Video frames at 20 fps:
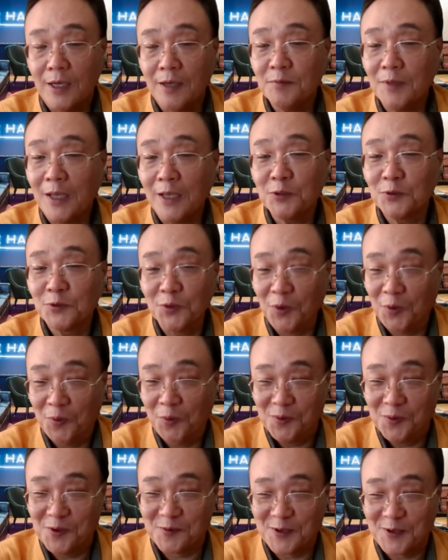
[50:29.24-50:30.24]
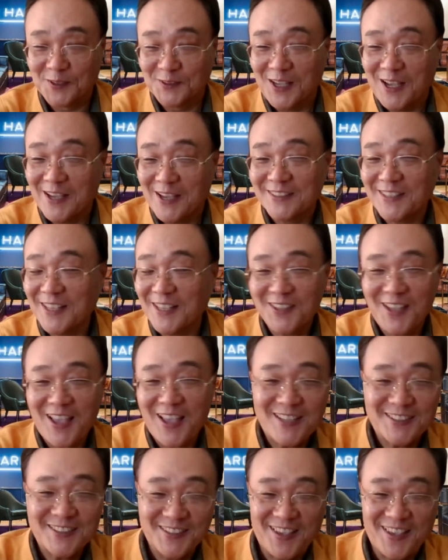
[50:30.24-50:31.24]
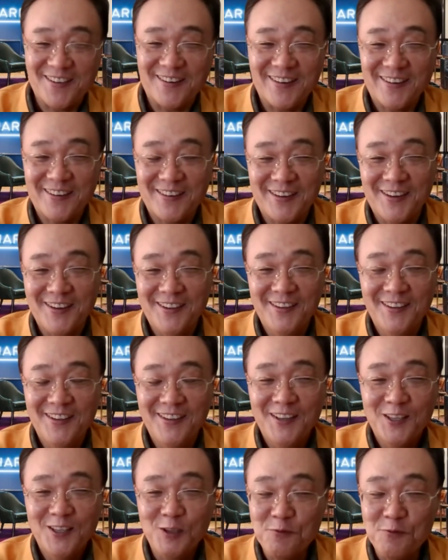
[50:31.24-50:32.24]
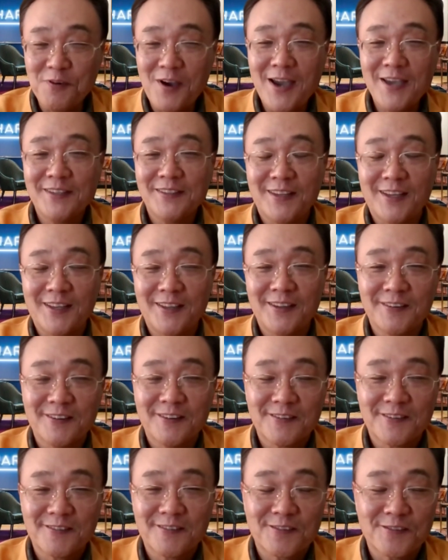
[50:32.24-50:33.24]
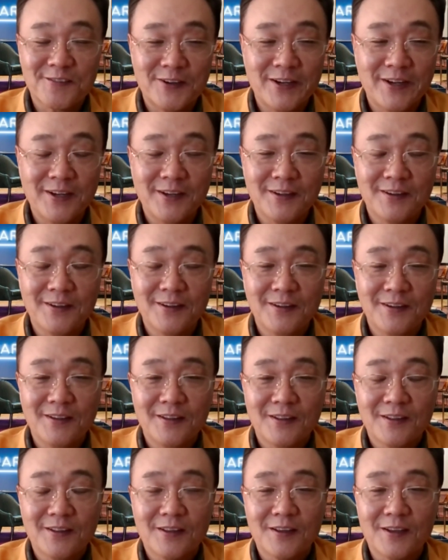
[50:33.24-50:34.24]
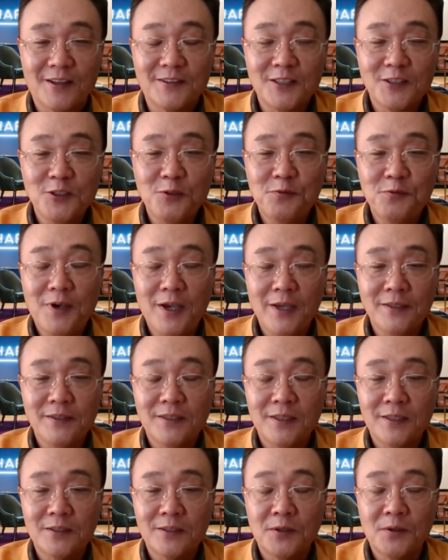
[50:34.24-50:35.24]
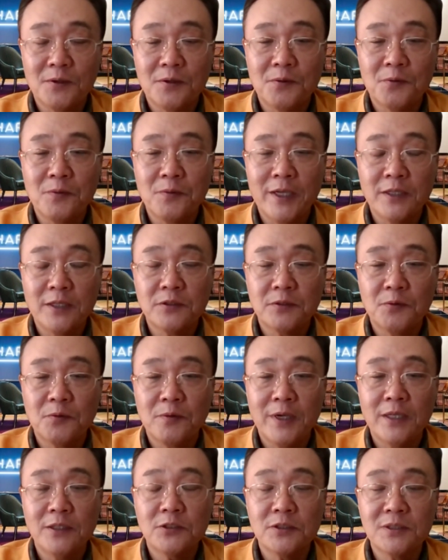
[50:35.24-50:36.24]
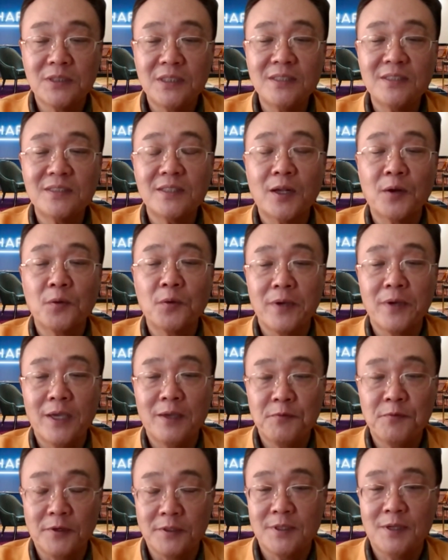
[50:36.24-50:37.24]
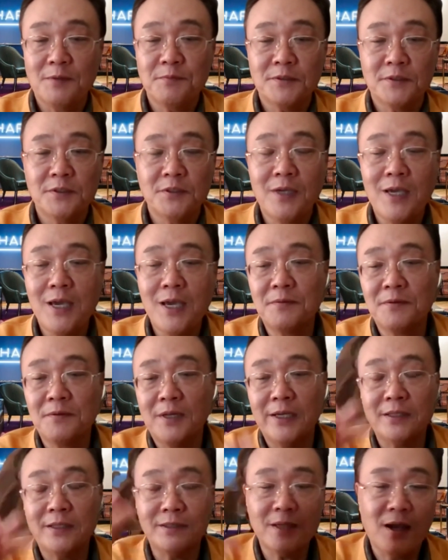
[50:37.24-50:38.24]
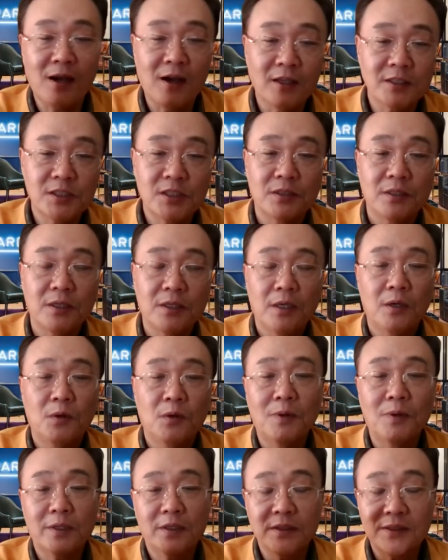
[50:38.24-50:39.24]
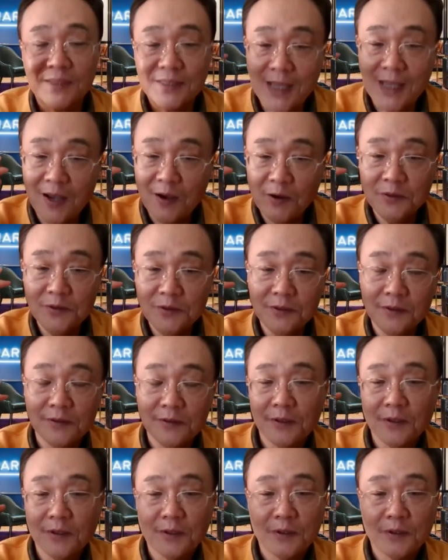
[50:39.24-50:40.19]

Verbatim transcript: I, I don't know because I that's a healthcare area. You find it, right? And then you find that the uh, way to way to digital way. For example, you have like a touch, what the sound,